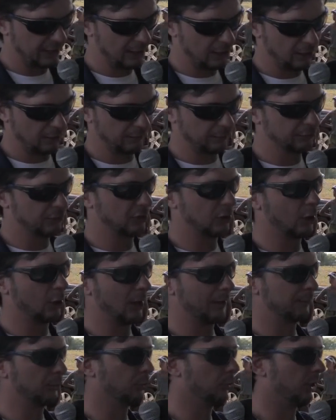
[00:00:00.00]
care of so you don't
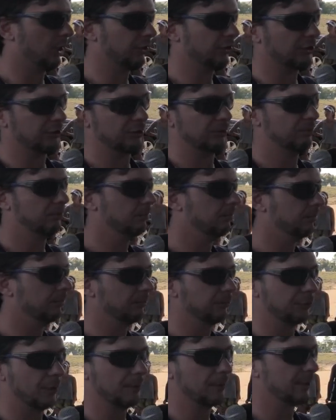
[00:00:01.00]
have to rush
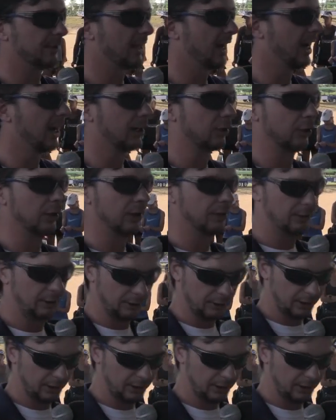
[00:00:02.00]
from the dock or anything